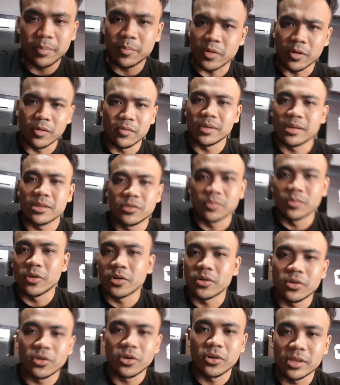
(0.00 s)
probably
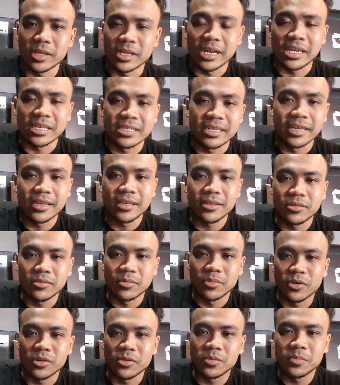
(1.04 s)
tomorrow or the next day.
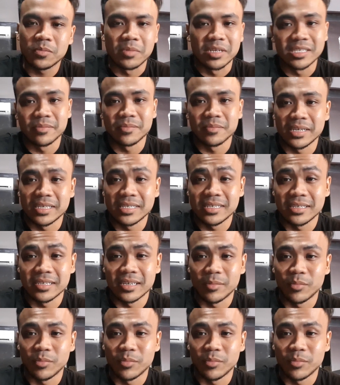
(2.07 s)
Tomorrow masih biasa